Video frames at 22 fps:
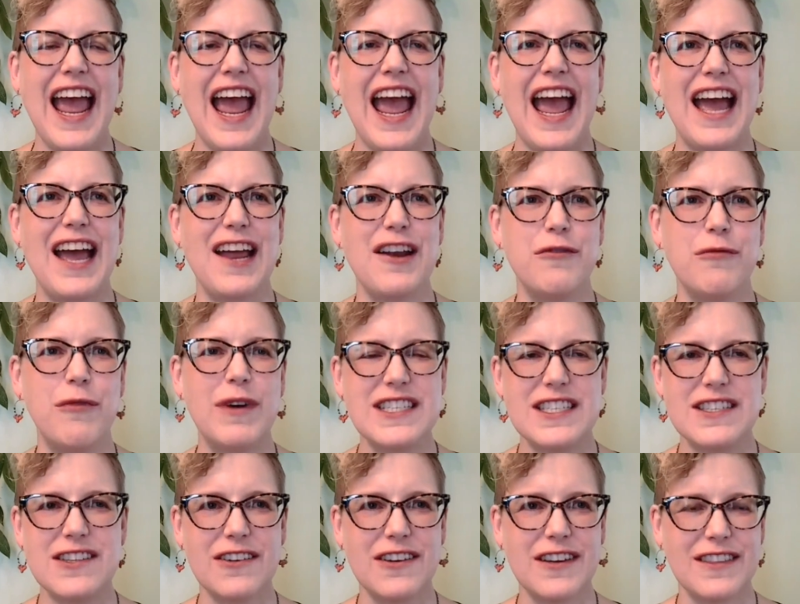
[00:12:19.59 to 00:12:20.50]
And
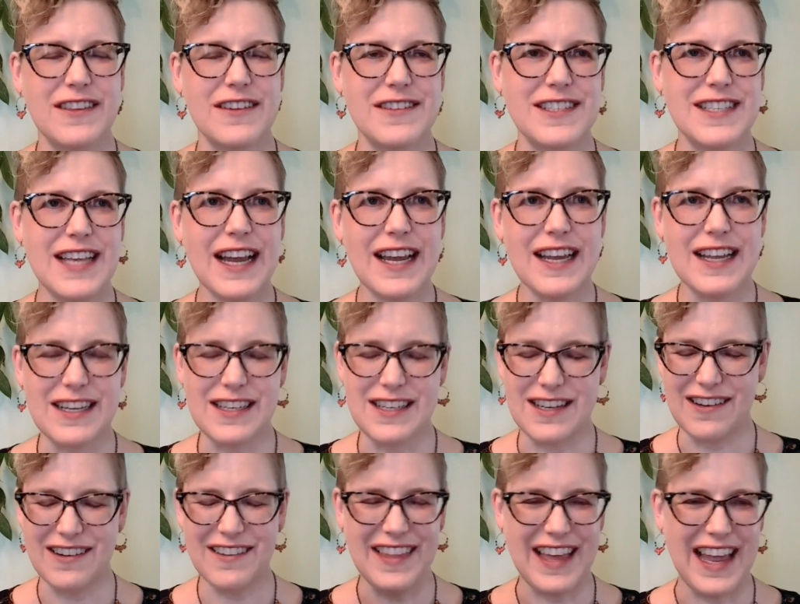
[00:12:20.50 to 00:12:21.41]
once they're in their second
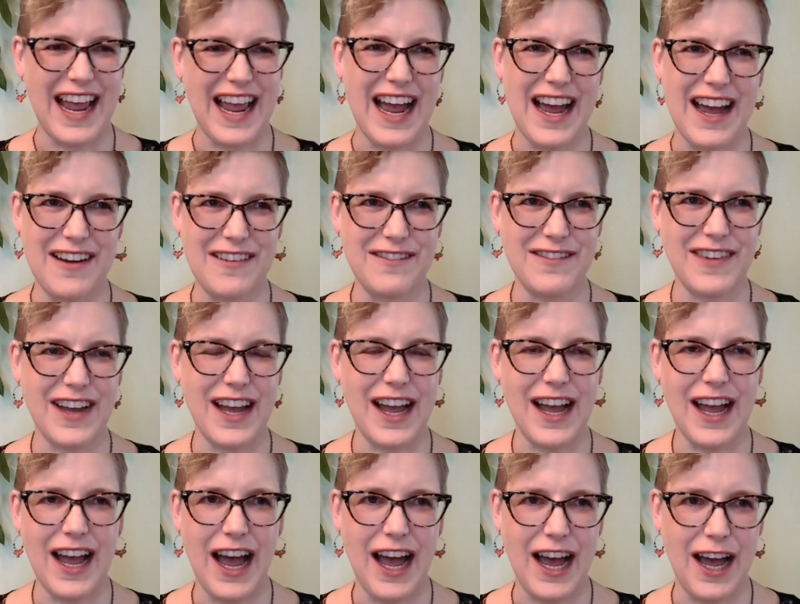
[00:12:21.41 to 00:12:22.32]
year, they have
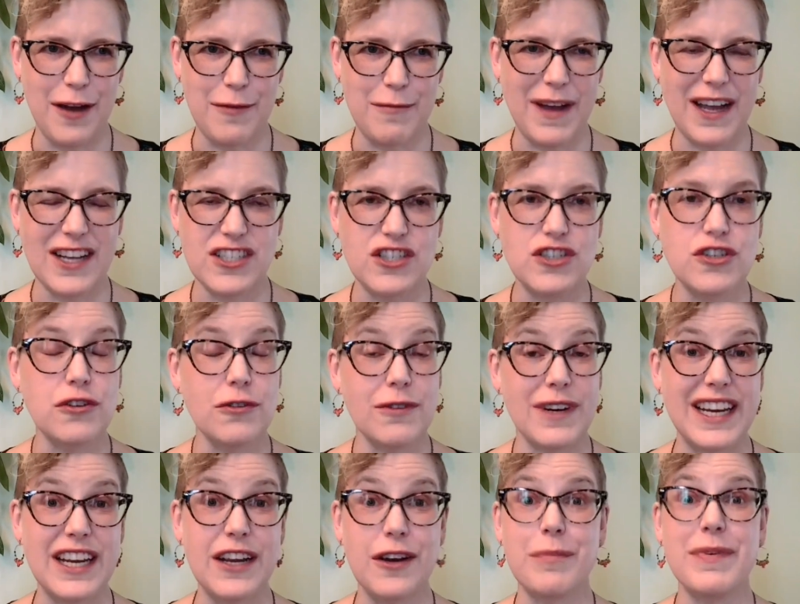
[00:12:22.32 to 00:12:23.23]
a
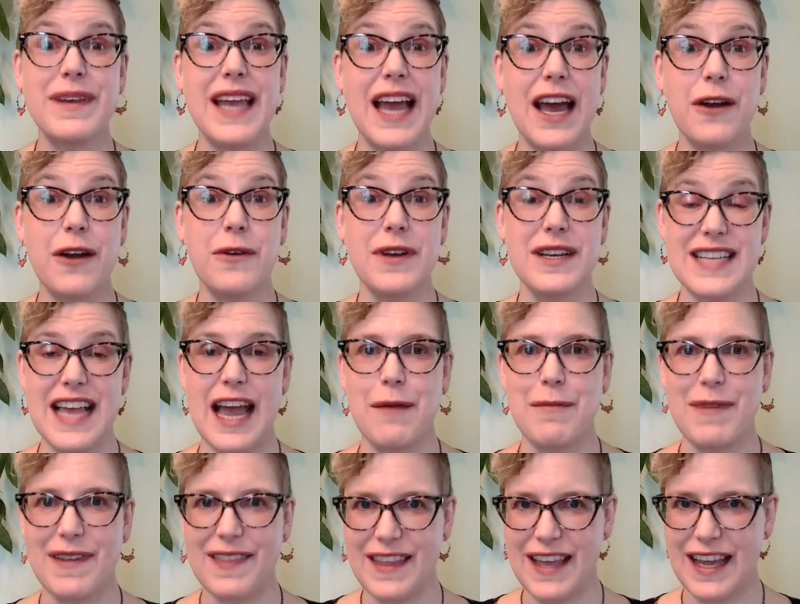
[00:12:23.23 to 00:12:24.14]
jury or piano
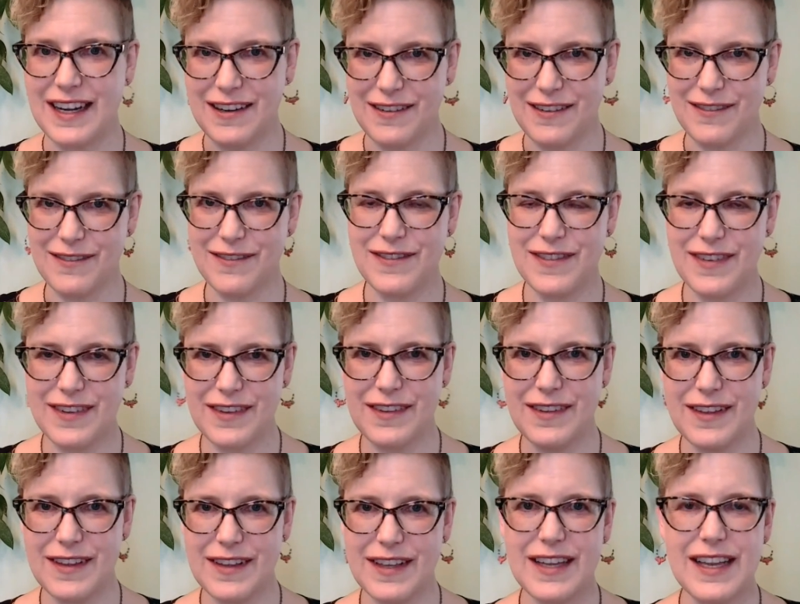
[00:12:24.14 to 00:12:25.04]
exam at the end of
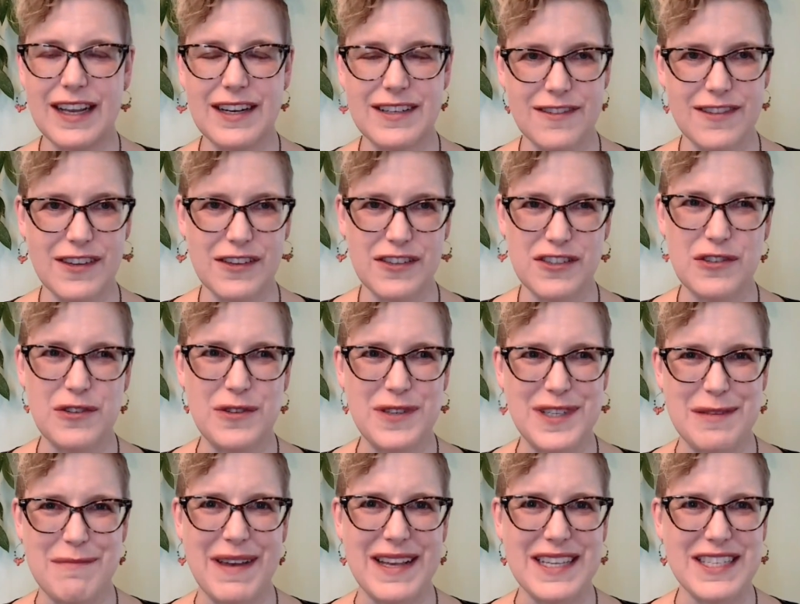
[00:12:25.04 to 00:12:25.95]
each of their 2
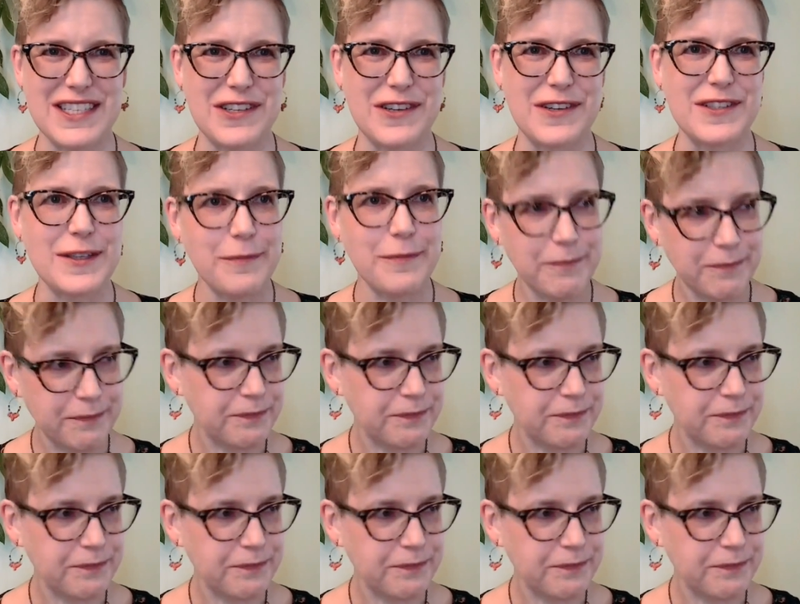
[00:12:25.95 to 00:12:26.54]
semesters.